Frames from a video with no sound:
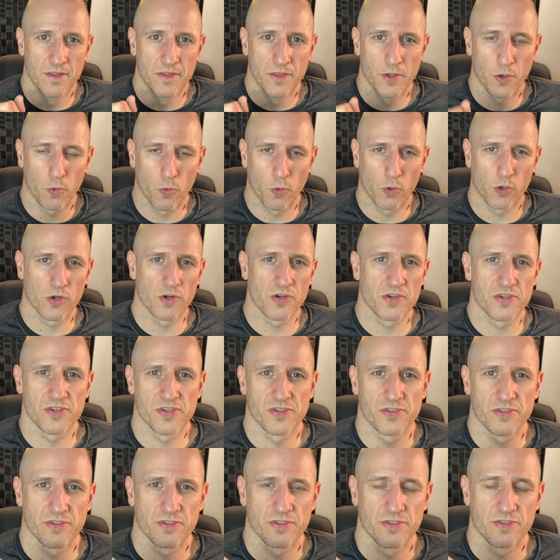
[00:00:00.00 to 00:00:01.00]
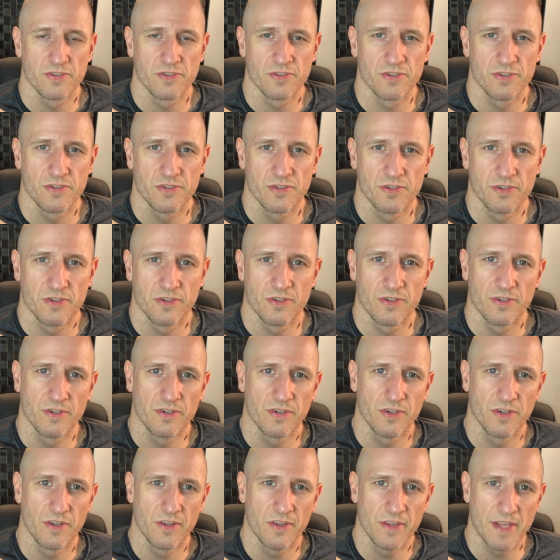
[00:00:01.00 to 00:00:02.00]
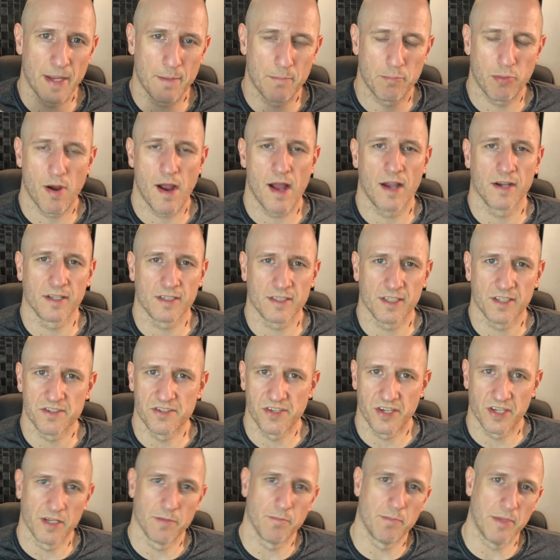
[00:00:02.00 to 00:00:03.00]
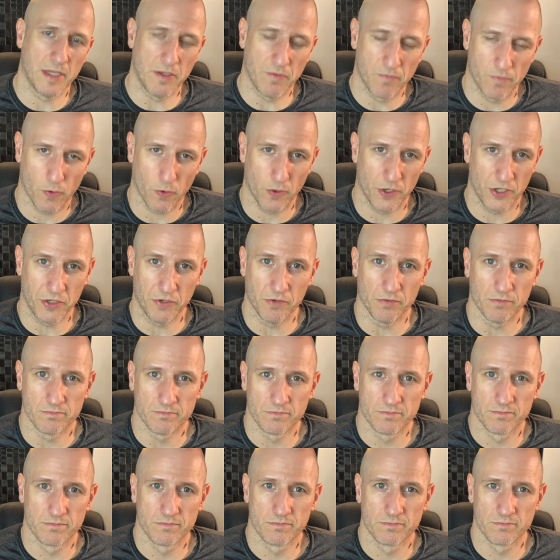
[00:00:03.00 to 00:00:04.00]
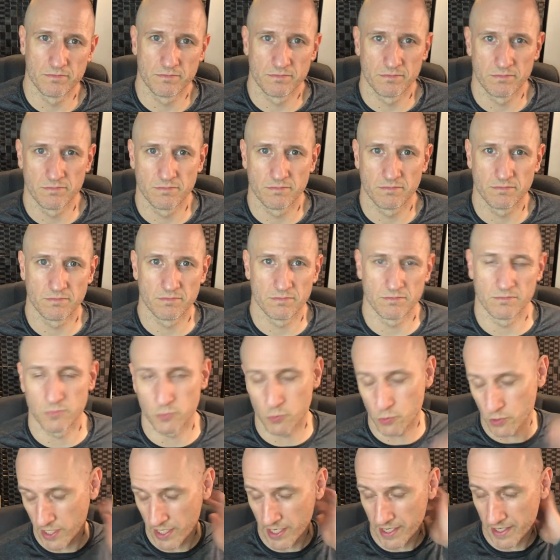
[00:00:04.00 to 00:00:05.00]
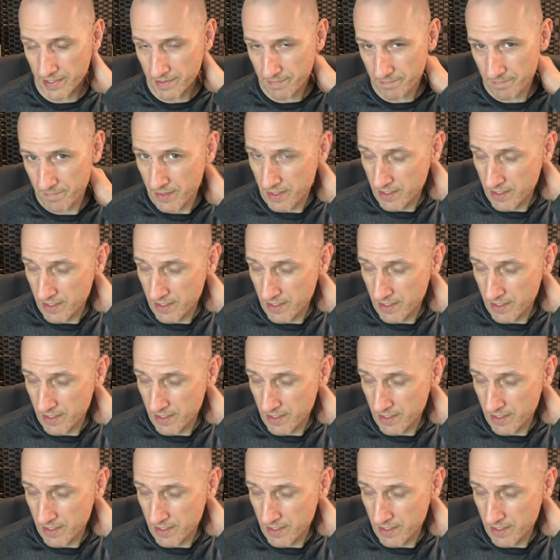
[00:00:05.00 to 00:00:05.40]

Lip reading: the worse that product is going to be for you. Okay,